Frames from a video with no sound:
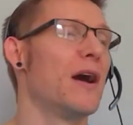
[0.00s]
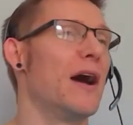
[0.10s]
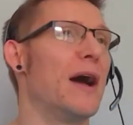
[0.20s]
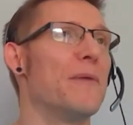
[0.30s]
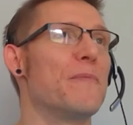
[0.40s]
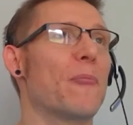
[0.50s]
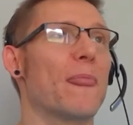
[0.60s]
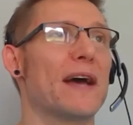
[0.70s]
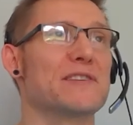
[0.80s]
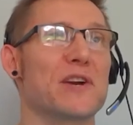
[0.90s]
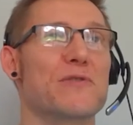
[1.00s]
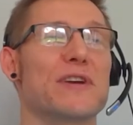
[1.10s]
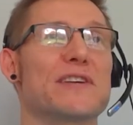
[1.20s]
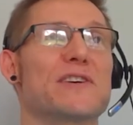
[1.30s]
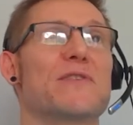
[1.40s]
Um, has
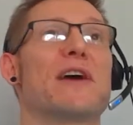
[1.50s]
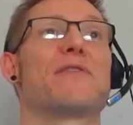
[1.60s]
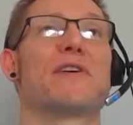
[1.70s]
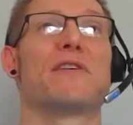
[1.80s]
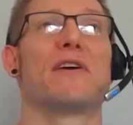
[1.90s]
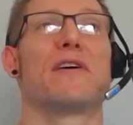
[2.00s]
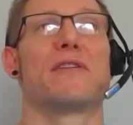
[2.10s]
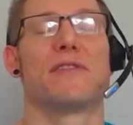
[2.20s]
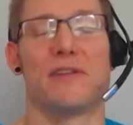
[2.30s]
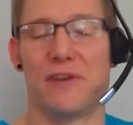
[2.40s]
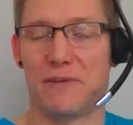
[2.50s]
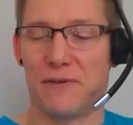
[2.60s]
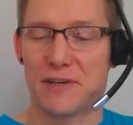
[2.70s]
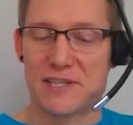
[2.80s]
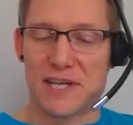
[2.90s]
increased. So now the, the, the
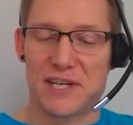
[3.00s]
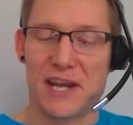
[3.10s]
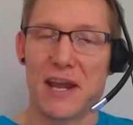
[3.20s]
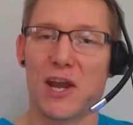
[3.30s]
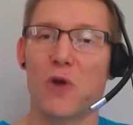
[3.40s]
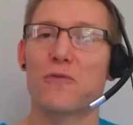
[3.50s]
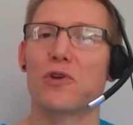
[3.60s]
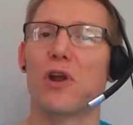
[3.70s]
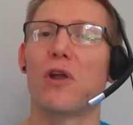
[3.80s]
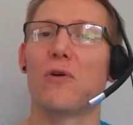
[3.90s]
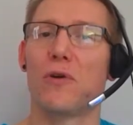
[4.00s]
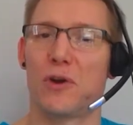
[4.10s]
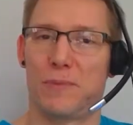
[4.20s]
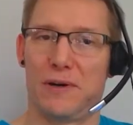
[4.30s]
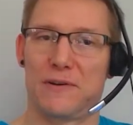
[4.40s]
advice is actually go for a
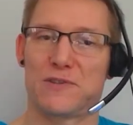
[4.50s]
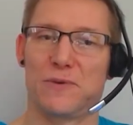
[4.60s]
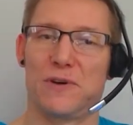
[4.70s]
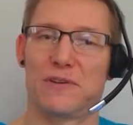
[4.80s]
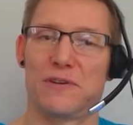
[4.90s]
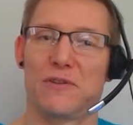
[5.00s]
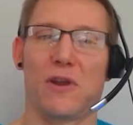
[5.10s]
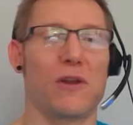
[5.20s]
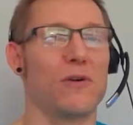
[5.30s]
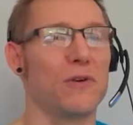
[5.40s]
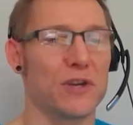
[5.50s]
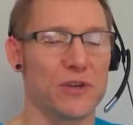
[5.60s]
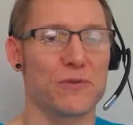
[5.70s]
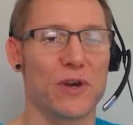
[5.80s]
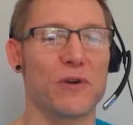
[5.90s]
longer password. The longer
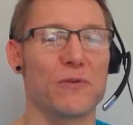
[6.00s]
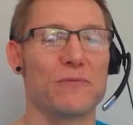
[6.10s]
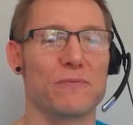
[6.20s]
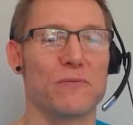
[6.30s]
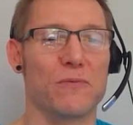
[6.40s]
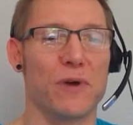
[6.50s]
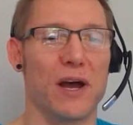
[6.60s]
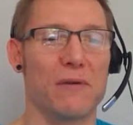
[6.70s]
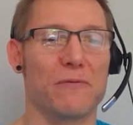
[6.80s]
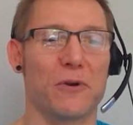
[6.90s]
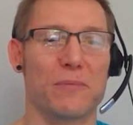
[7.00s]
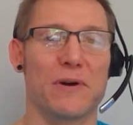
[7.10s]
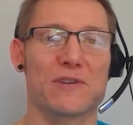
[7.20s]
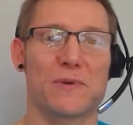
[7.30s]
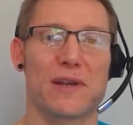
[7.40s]
you go uh, for in
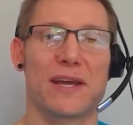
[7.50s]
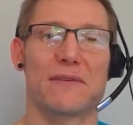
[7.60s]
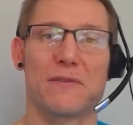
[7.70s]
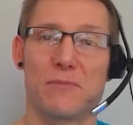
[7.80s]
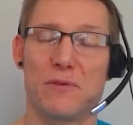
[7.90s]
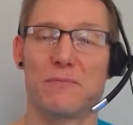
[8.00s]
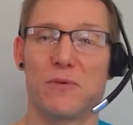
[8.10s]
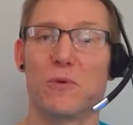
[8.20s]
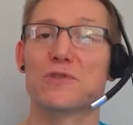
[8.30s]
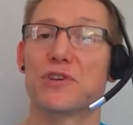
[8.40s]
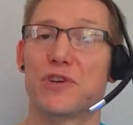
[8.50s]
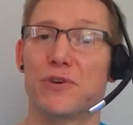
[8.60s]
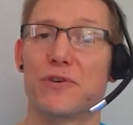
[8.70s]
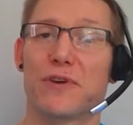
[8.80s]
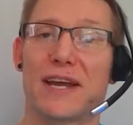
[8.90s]
password length, the, the, the, more
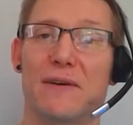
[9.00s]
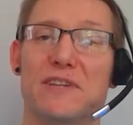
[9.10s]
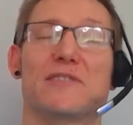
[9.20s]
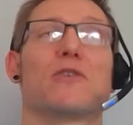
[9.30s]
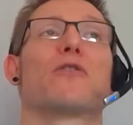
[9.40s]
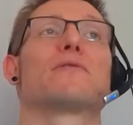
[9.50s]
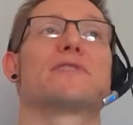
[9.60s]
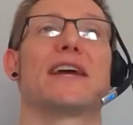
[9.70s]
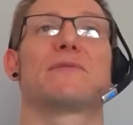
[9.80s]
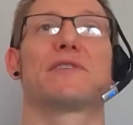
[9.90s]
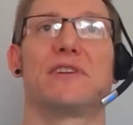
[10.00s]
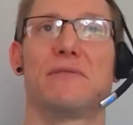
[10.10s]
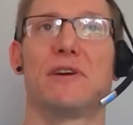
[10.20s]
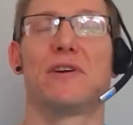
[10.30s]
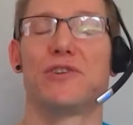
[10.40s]
secure your account is, the longer it will take to
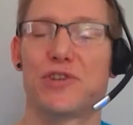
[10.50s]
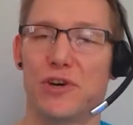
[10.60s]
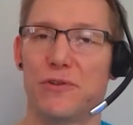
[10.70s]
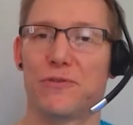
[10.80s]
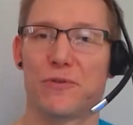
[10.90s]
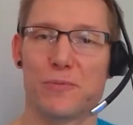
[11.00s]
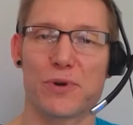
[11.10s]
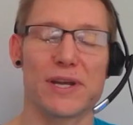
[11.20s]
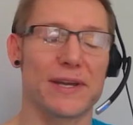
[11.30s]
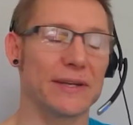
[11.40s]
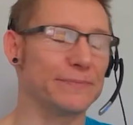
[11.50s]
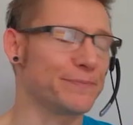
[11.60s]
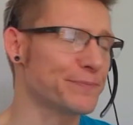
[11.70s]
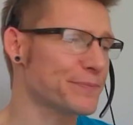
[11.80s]
actually churn through and break it.